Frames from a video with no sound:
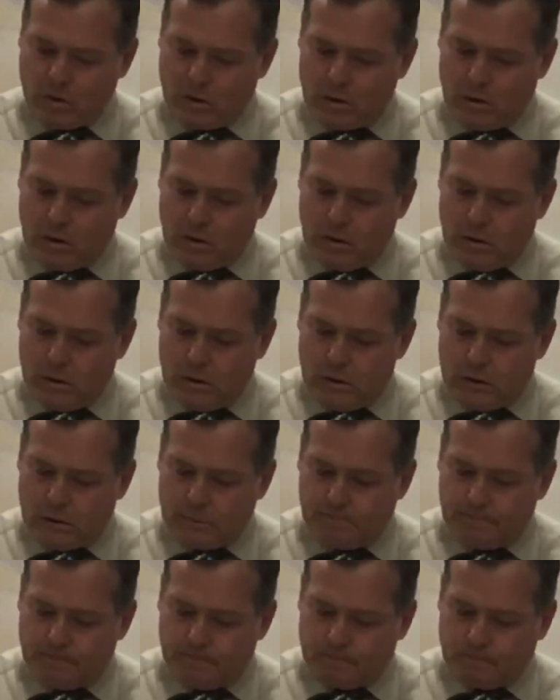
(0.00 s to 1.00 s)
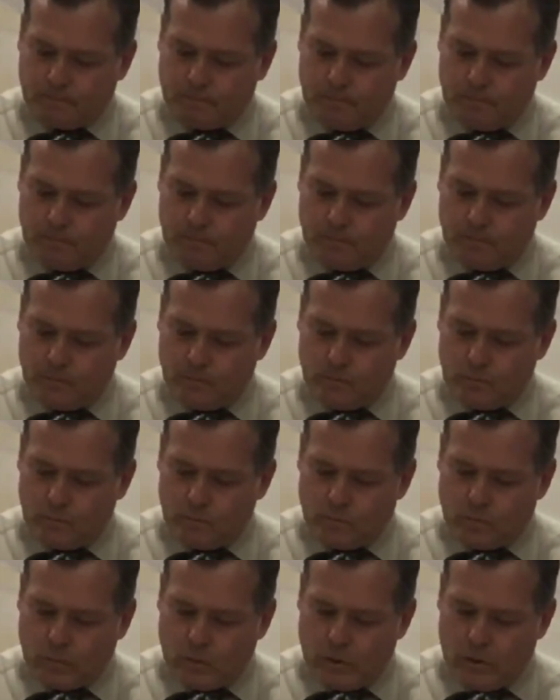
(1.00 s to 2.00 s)

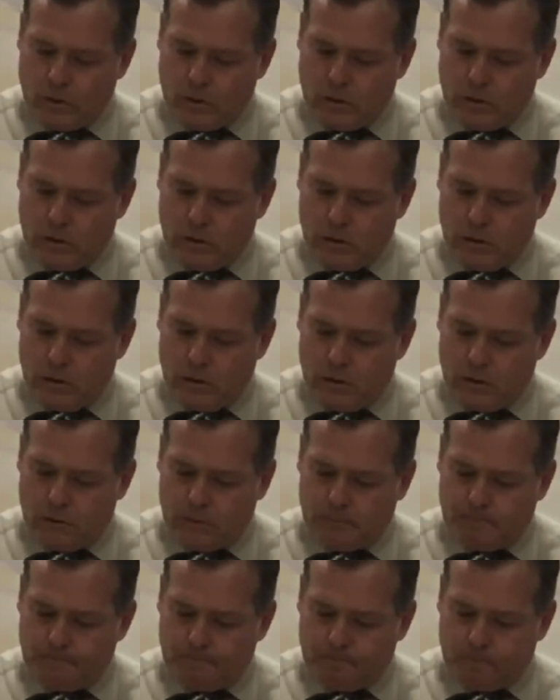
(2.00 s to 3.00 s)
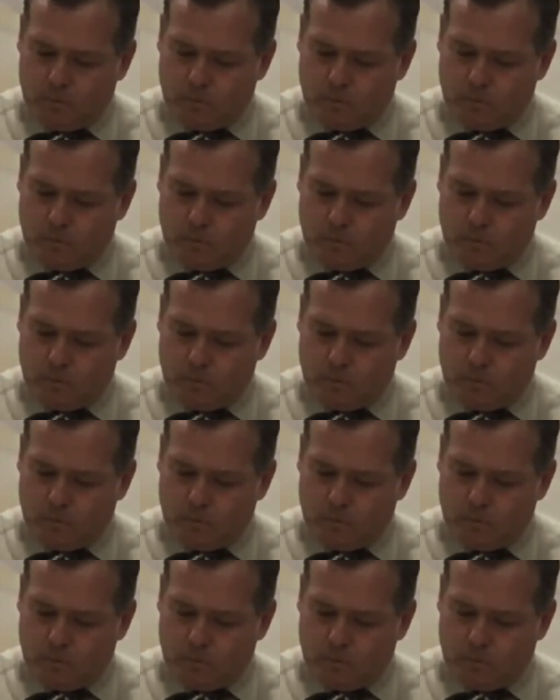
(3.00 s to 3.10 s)
No one is speaking in this clip.